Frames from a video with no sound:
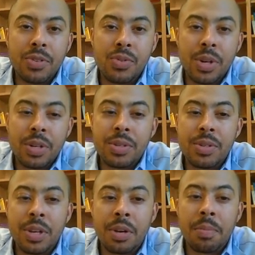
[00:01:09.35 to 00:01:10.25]
address
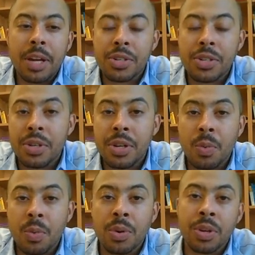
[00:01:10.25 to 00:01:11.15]
is going to match the
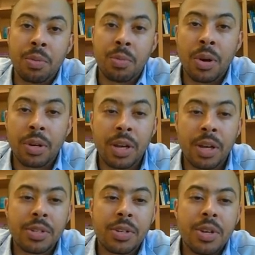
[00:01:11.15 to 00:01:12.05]
network and the
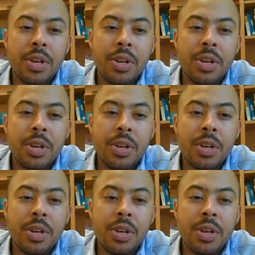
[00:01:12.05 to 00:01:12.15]
broadcast.